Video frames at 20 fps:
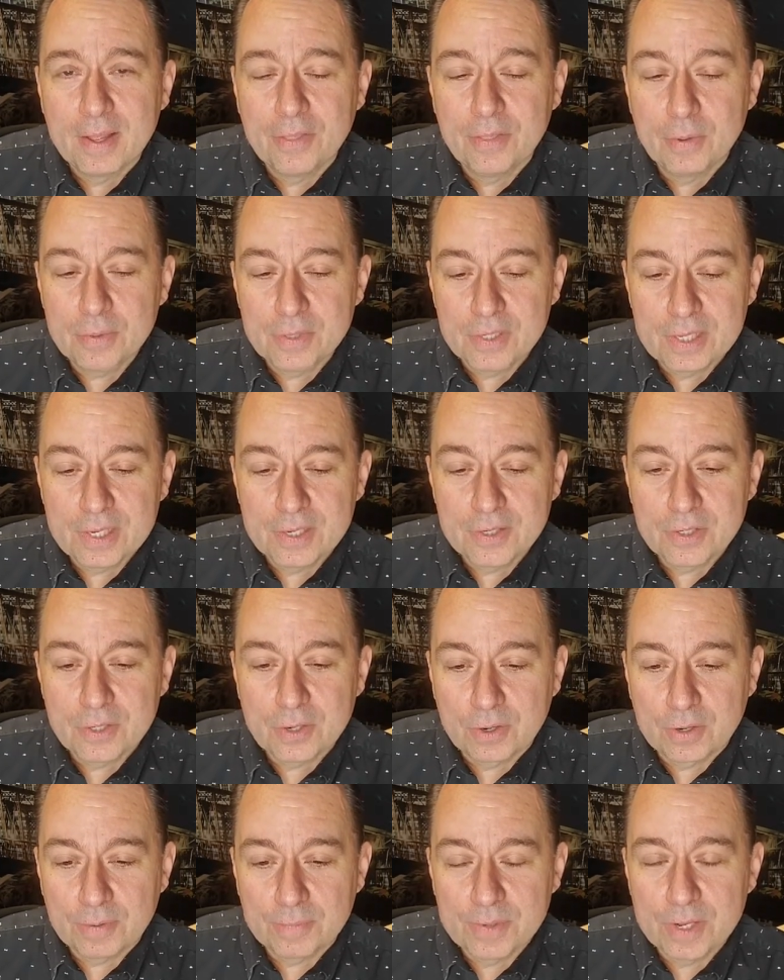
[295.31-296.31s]
those things
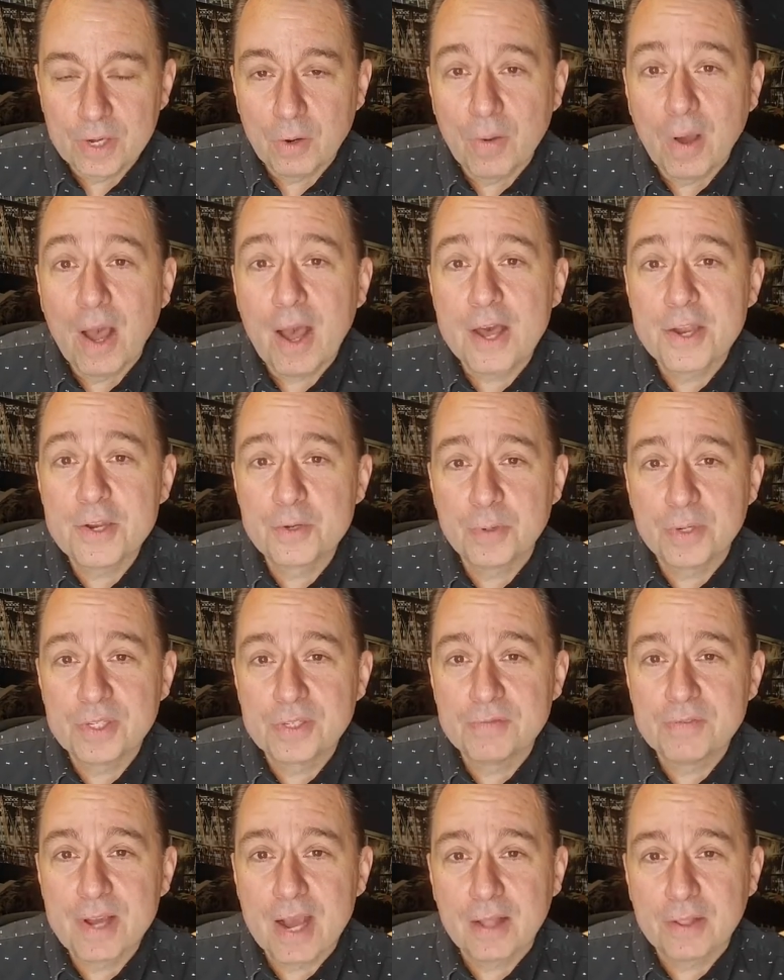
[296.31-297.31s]
are, you know, hundreds
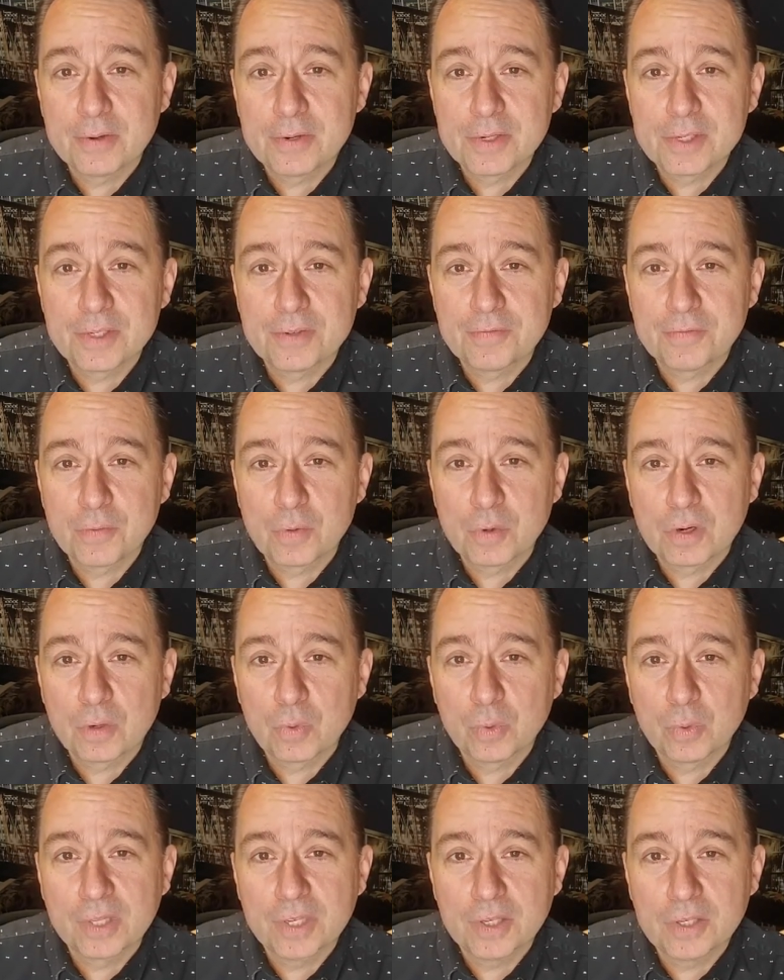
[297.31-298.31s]
of dollars for a
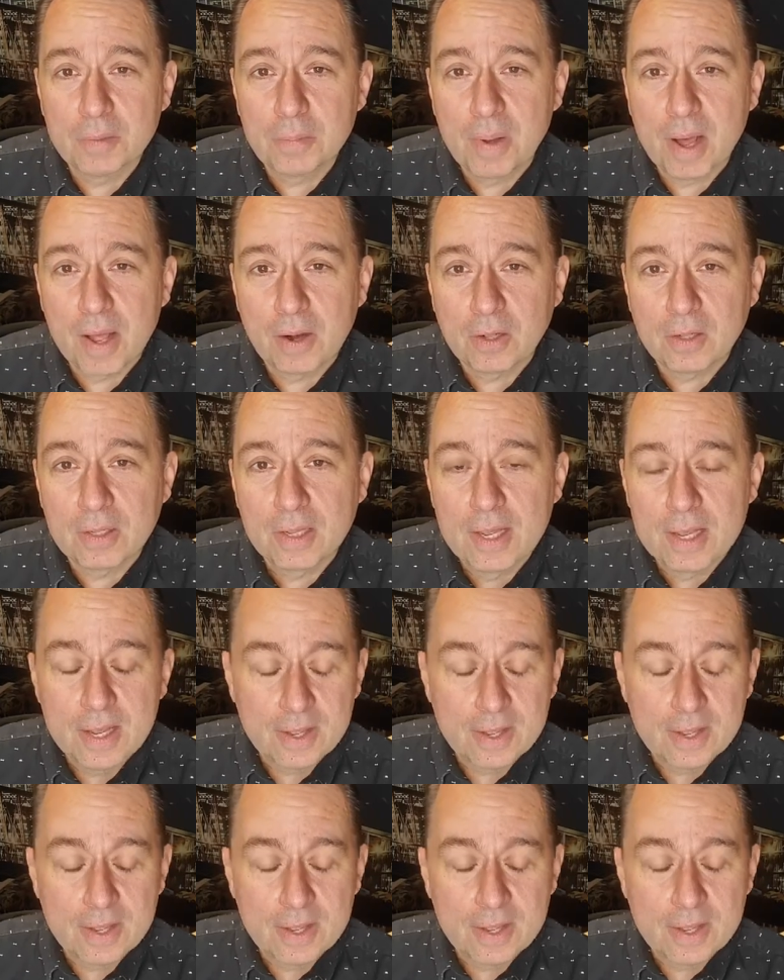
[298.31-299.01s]
really good bottle.